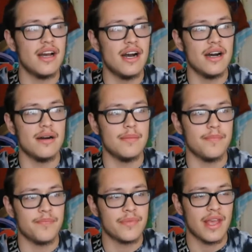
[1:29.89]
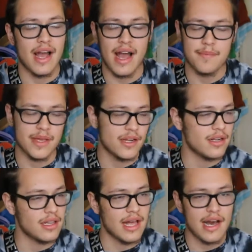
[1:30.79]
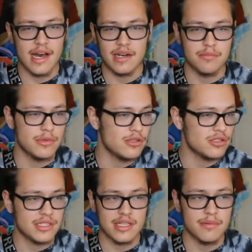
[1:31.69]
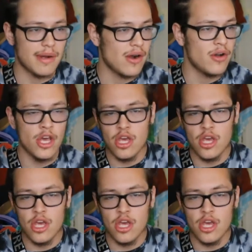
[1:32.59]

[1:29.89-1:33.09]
I'm hearing a lot of bullshit about